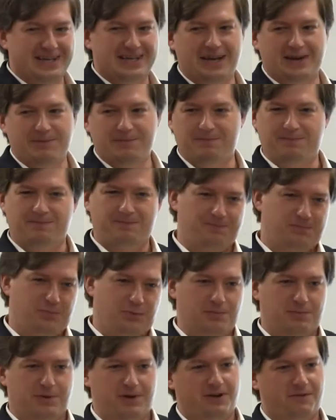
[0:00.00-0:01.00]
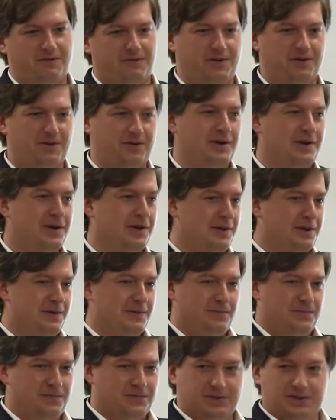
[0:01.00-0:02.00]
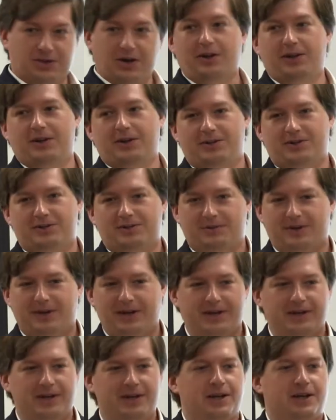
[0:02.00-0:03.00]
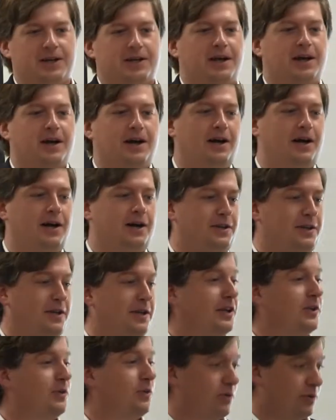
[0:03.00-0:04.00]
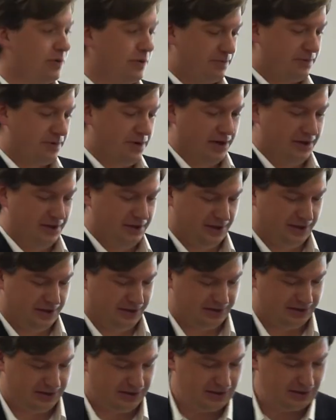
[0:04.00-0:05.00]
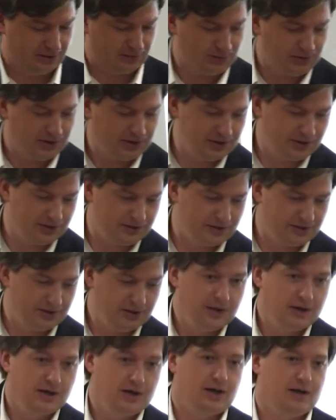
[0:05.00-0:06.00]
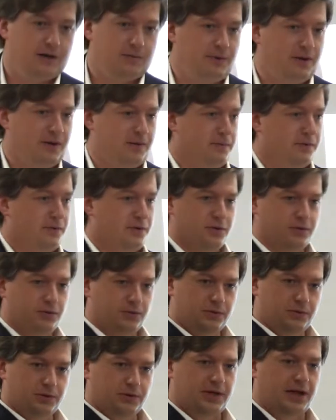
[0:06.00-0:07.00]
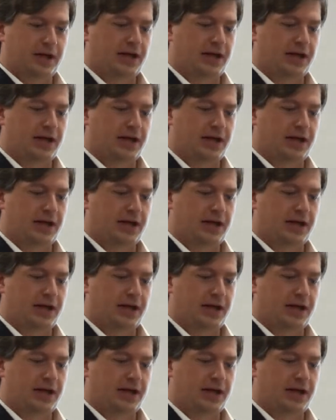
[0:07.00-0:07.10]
get more money for college, right? The electoral process. There was an amendment to look